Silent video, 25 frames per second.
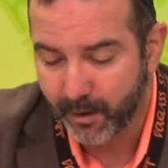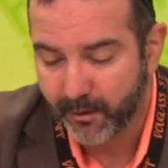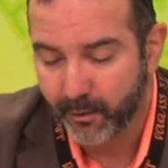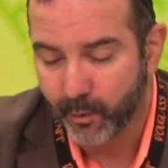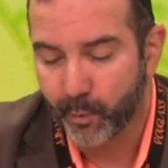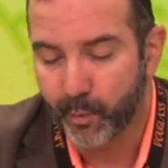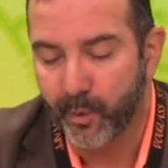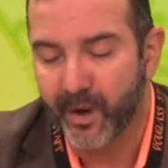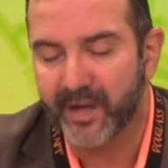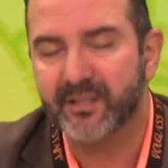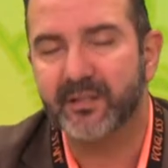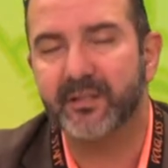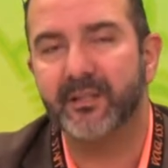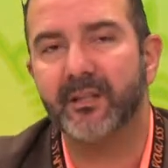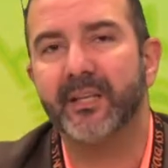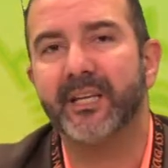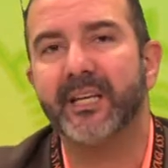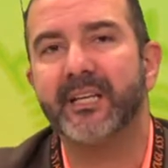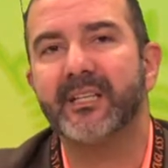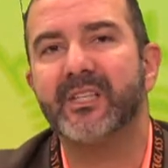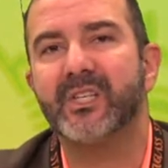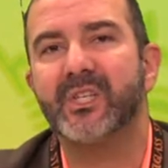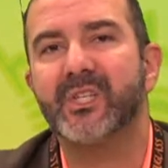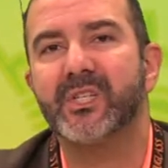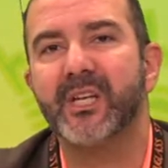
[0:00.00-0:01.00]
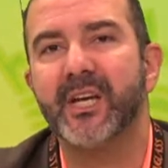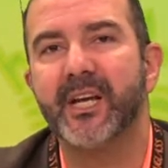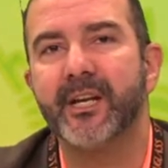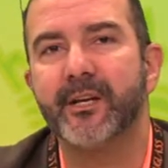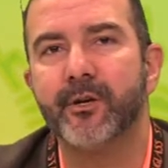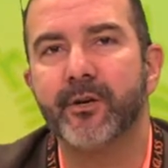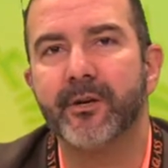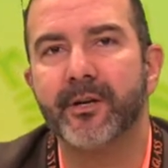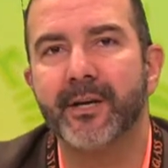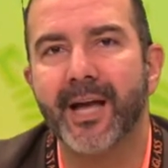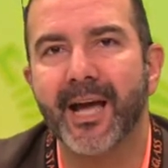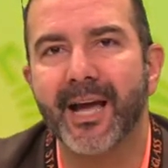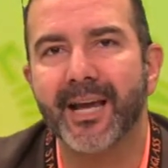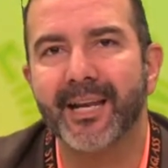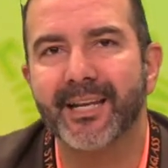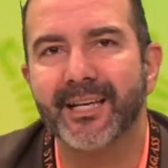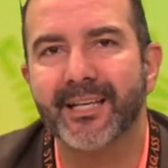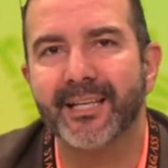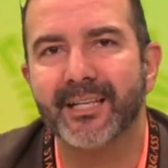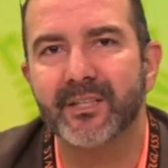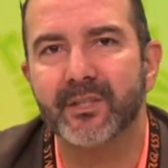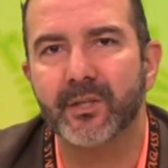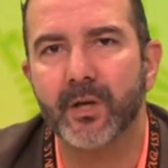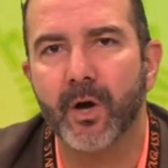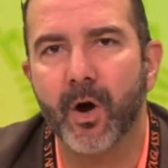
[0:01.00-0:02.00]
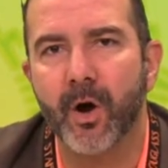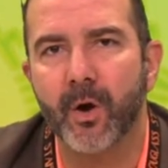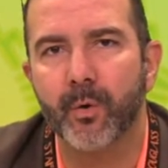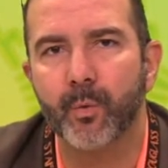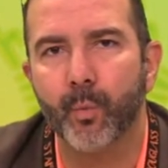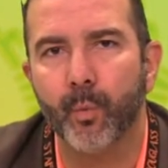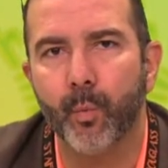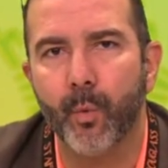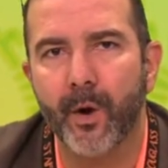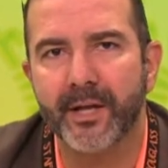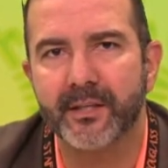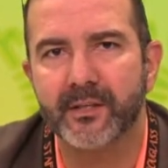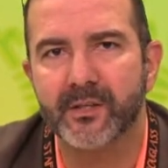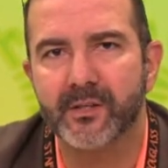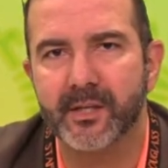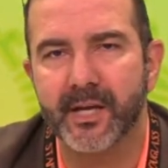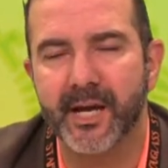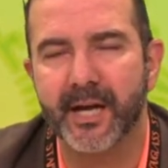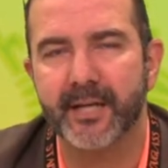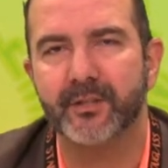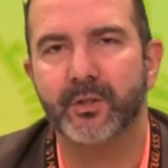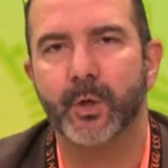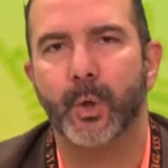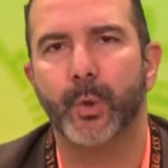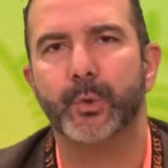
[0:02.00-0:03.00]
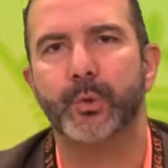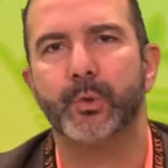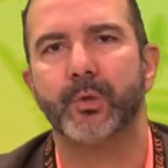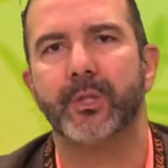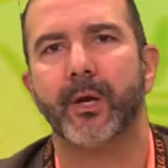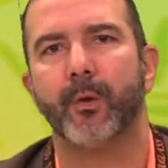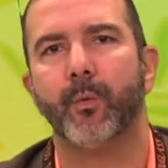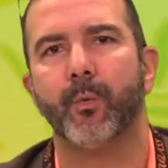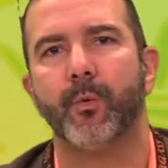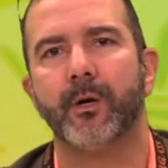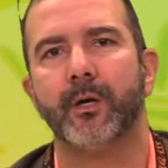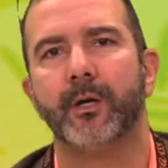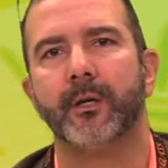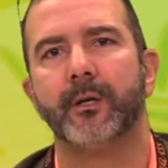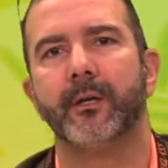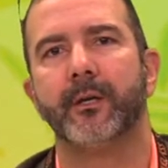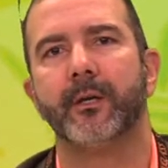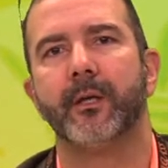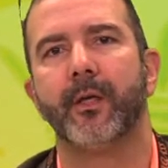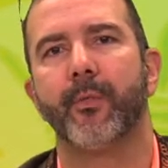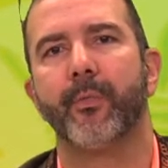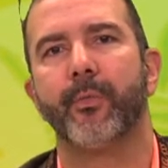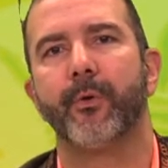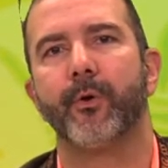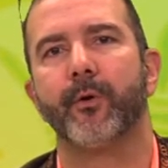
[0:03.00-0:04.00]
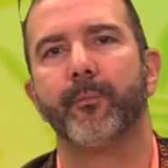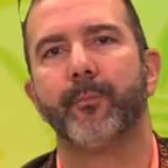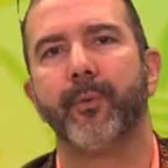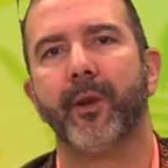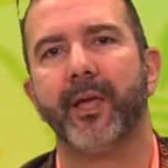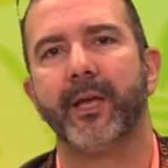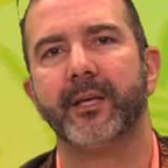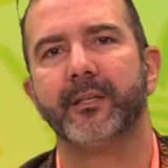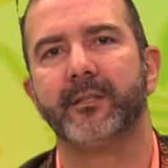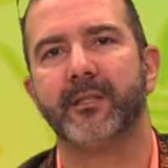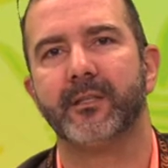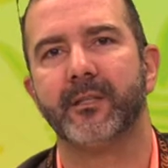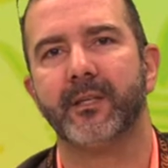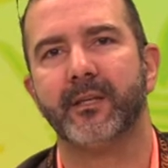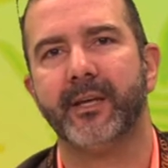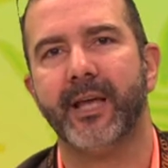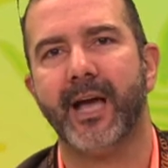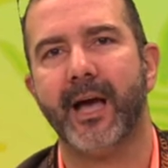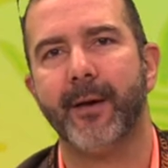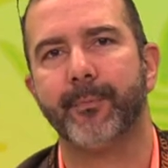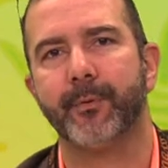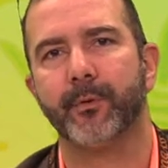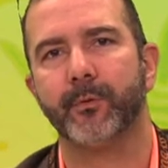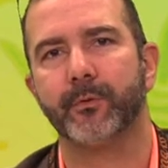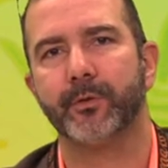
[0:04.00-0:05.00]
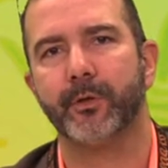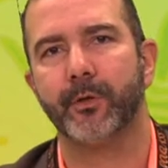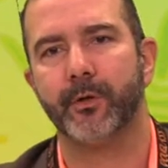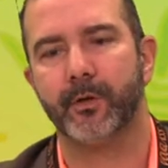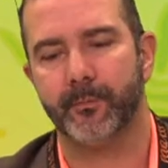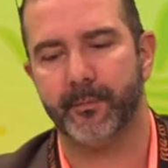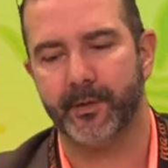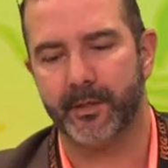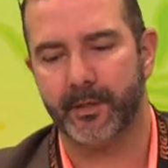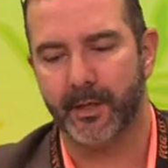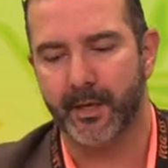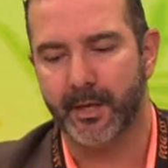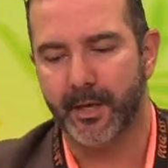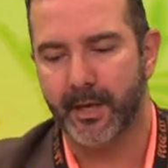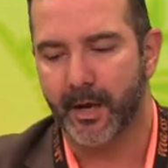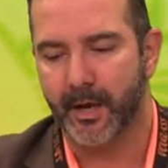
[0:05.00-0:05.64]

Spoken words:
Wrestling senior night is on Wednesday. I told you they won 3rd place in the Capital Tournament.